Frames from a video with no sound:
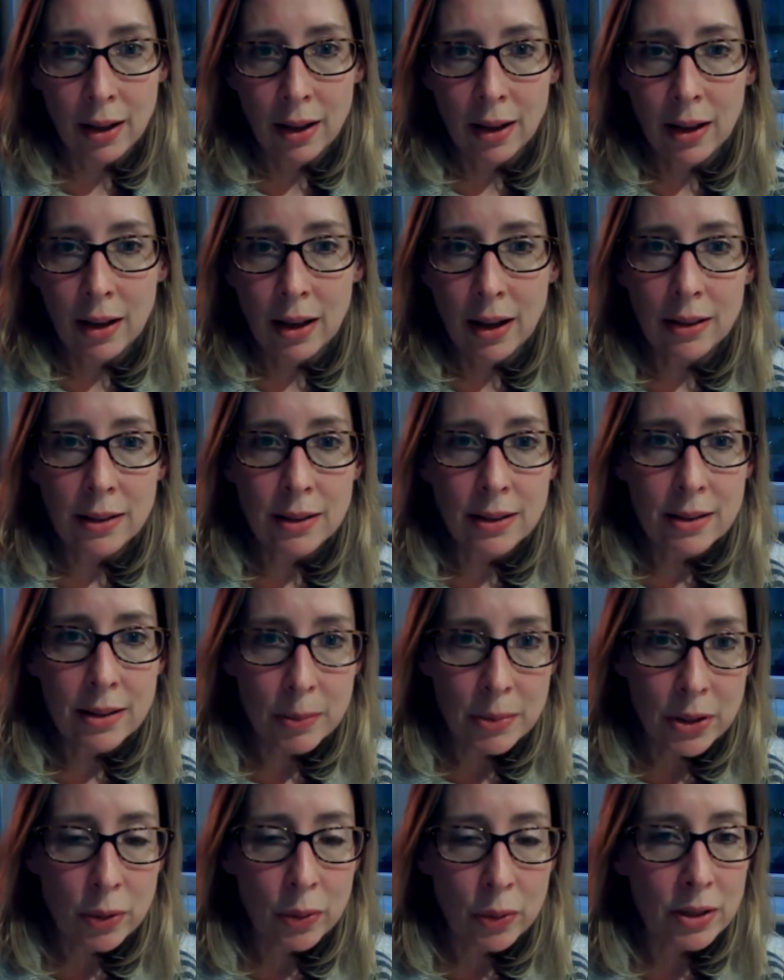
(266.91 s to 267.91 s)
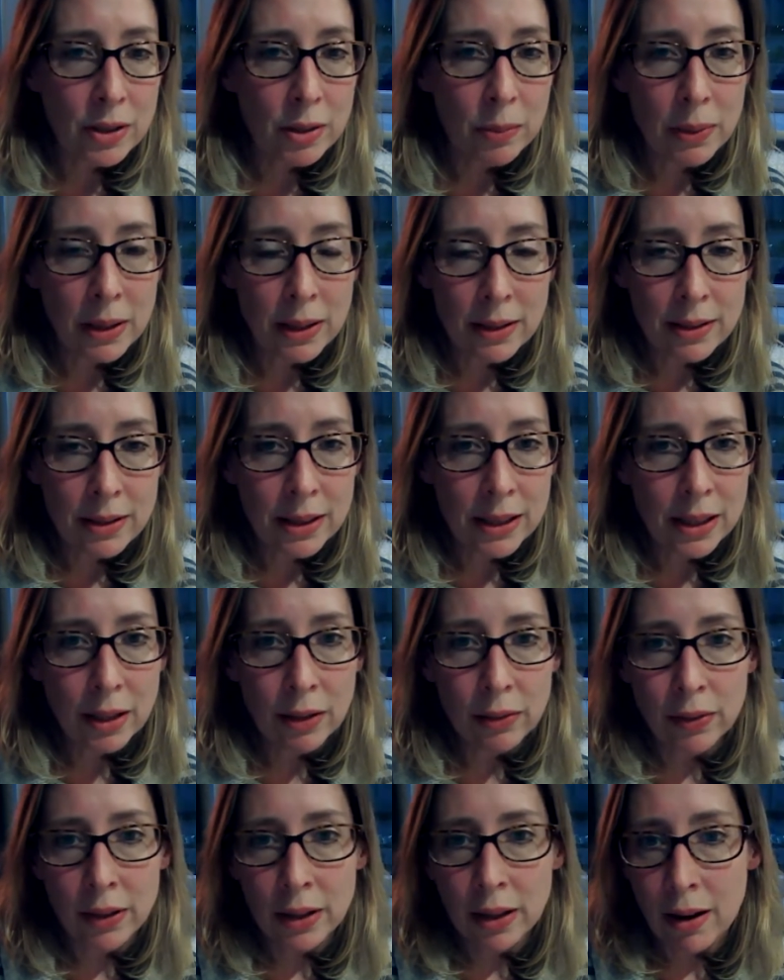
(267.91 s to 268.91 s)
and the subsequent ability of
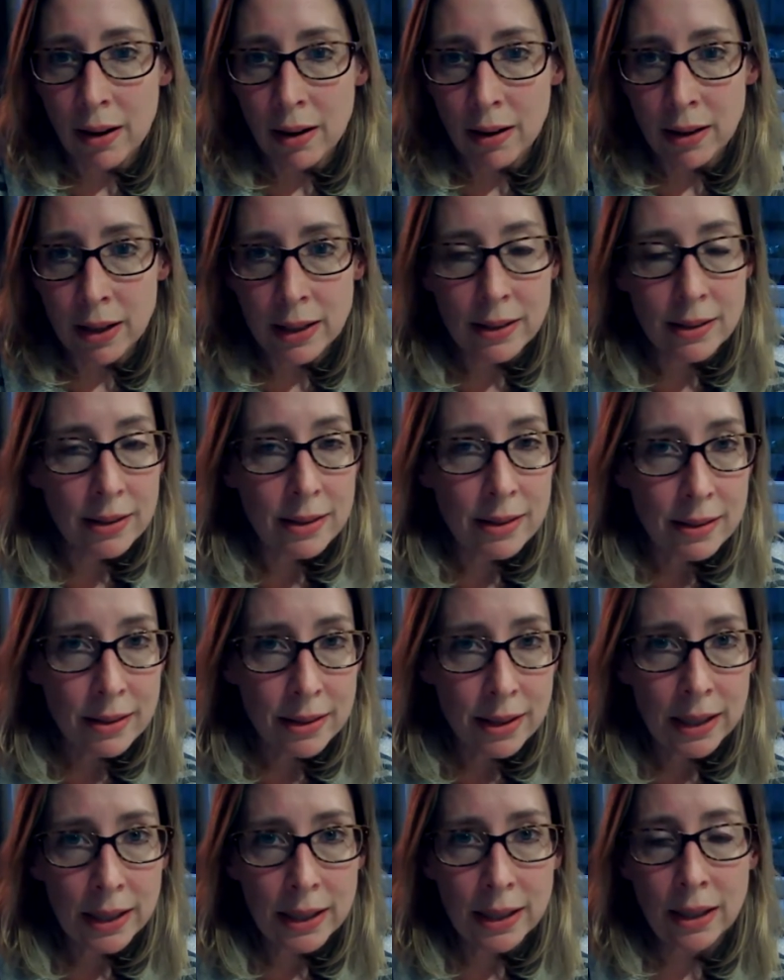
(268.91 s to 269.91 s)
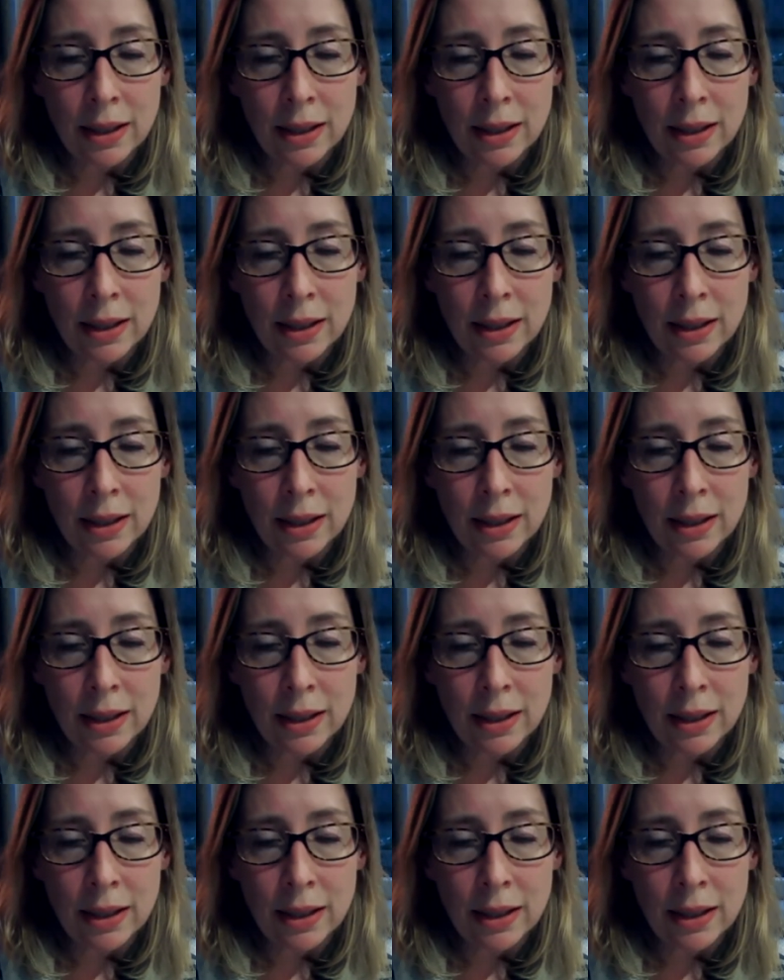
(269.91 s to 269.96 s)
the eye to see